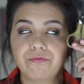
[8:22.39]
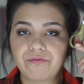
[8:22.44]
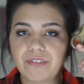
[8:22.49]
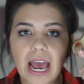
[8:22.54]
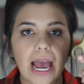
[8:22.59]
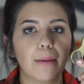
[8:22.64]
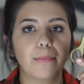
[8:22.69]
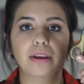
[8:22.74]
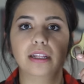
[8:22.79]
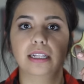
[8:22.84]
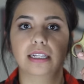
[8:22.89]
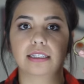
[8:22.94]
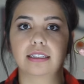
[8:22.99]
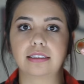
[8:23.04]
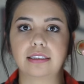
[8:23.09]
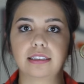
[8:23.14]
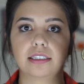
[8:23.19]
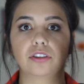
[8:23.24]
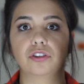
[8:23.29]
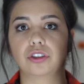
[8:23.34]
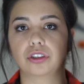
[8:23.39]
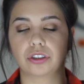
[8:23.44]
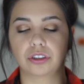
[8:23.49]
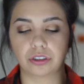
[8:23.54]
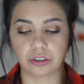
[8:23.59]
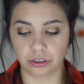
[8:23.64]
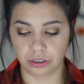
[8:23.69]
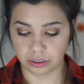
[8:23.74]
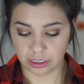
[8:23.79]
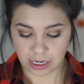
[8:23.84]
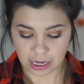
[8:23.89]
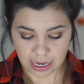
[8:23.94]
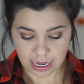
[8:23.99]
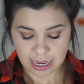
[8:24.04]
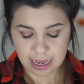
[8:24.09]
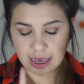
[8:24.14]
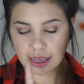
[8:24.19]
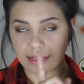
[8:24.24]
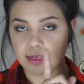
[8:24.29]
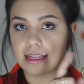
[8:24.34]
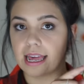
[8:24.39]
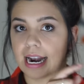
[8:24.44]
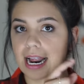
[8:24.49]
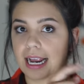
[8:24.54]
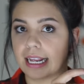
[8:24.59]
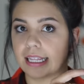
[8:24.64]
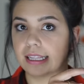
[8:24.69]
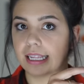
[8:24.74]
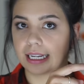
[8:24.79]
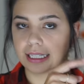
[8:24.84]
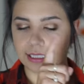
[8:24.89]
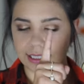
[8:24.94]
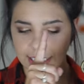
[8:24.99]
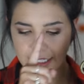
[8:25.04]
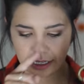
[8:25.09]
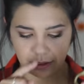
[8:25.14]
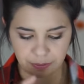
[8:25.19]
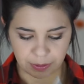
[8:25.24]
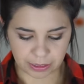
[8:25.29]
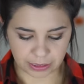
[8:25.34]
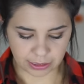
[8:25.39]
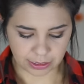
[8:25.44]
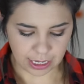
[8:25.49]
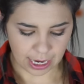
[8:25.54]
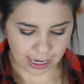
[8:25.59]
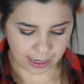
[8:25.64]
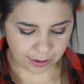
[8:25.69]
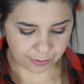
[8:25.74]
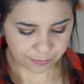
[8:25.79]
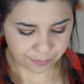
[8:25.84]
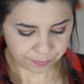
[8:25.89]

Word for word: fabulous scissors that I like to keep inside.